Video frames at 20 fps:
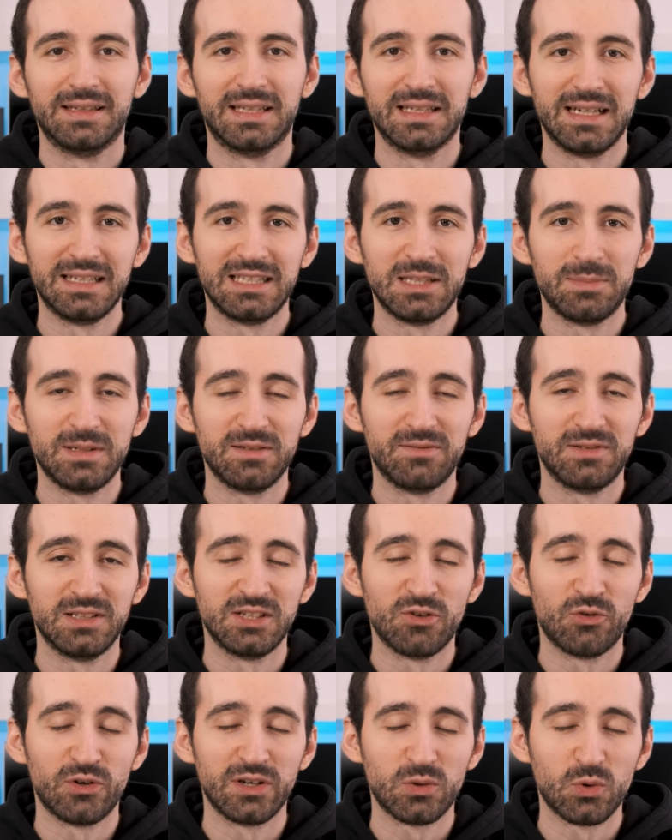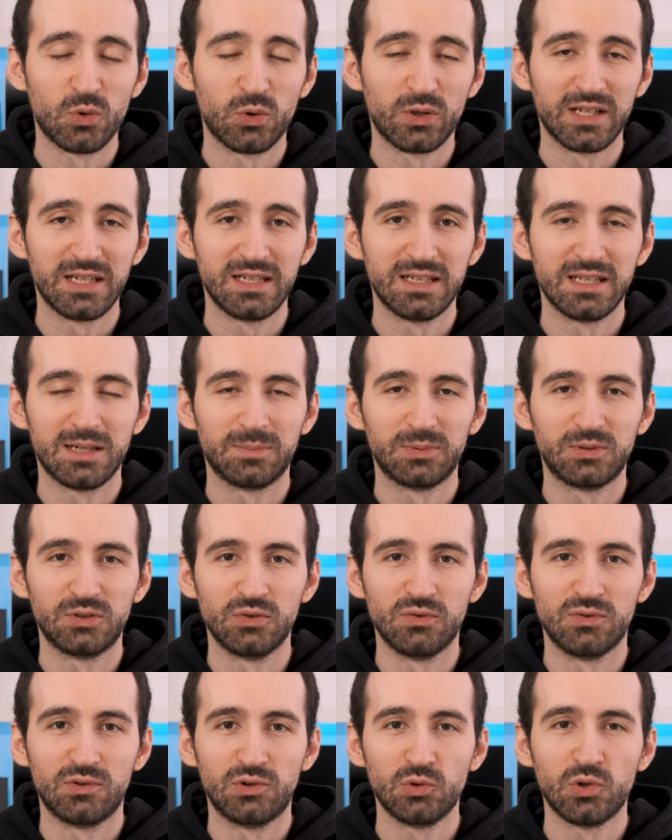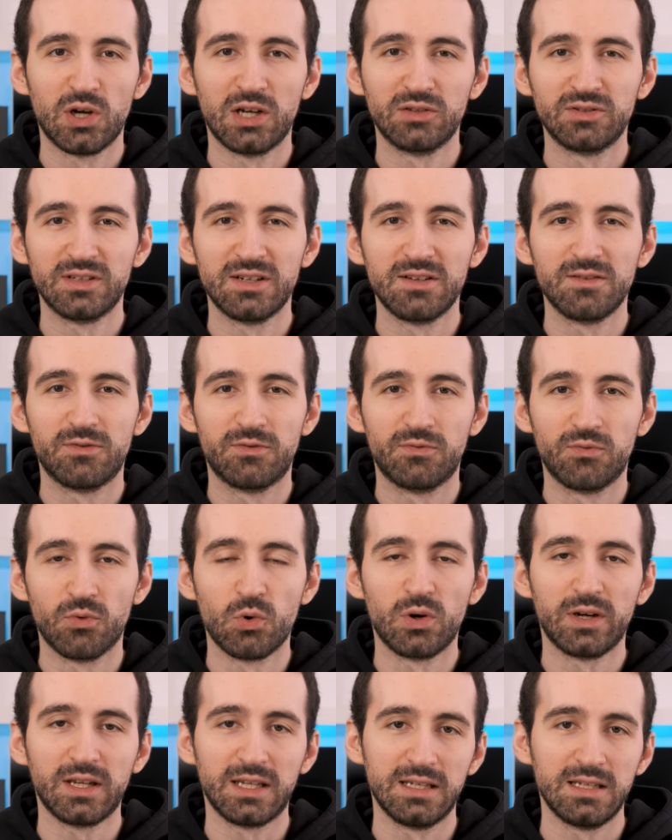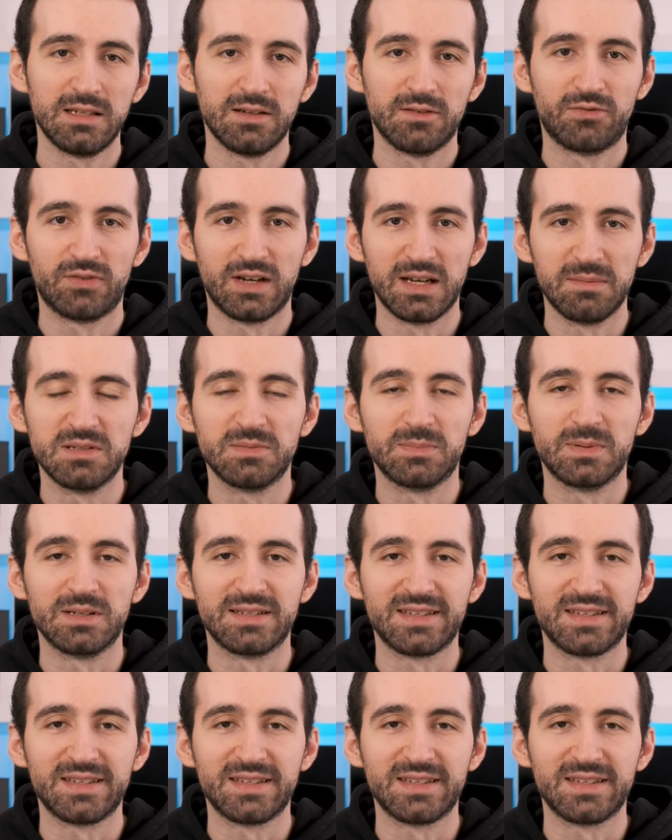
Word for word: 1080p video recording up to 240 frames per